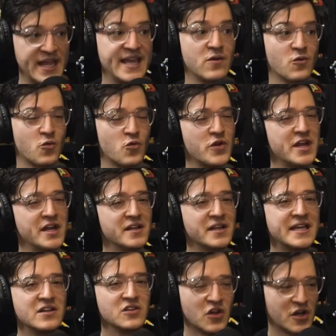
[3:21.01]
It
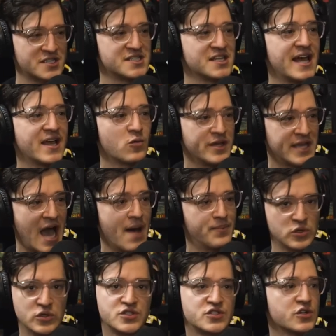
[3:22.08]
really looks like we got
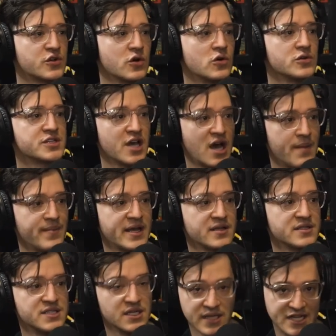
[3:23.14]
Booster Gold
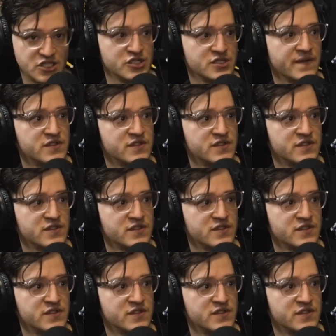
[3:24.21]
coming to Legends of